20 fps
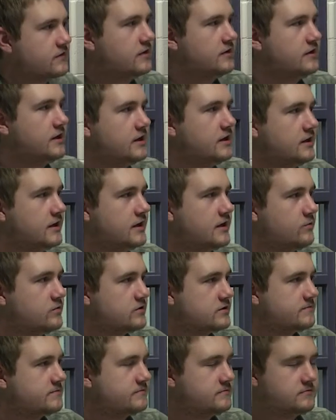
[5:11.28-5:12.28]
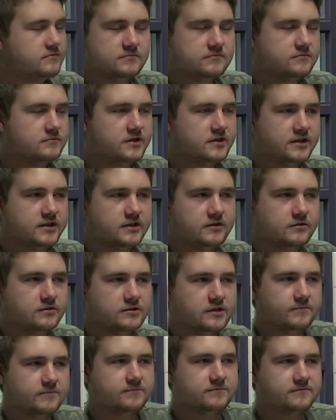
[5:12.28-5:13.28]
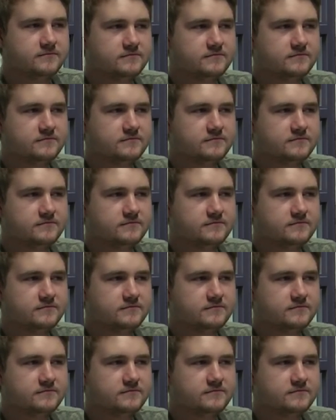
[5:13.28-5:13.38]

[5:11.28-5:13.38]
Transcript: Vaughn, and it didn't hold up.